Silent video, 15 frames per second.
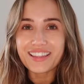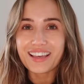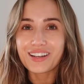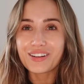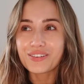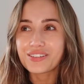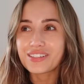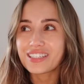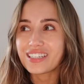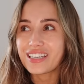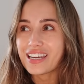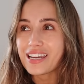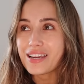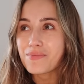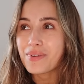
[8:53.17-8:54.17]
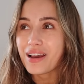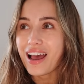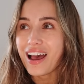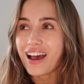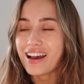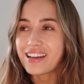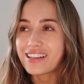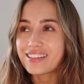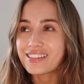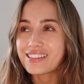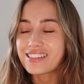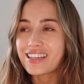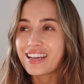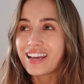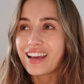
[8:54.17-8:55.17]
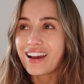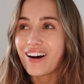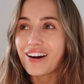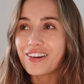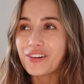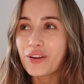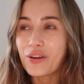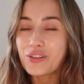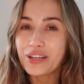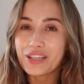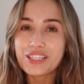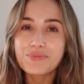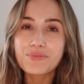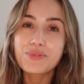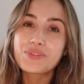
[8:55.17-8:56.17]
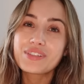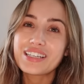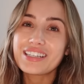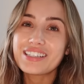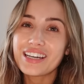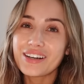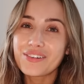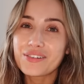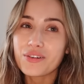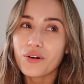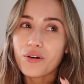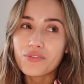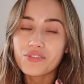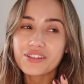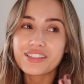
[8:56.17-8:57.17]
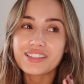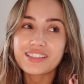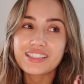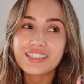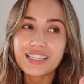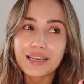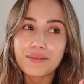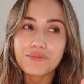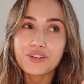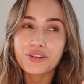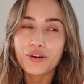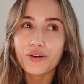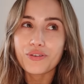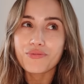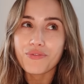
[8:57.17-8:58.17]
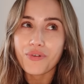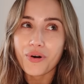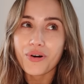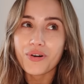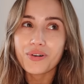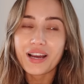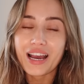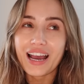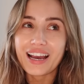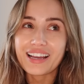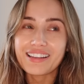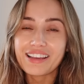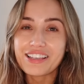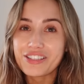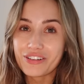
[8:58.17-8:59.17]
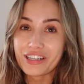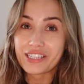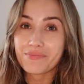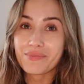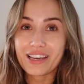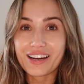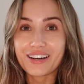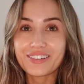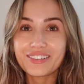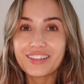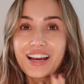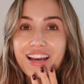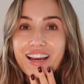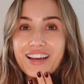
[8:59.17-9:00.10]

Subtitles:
they're not cheap, and I don't know, like small details often seem to go wrong and they stress me out.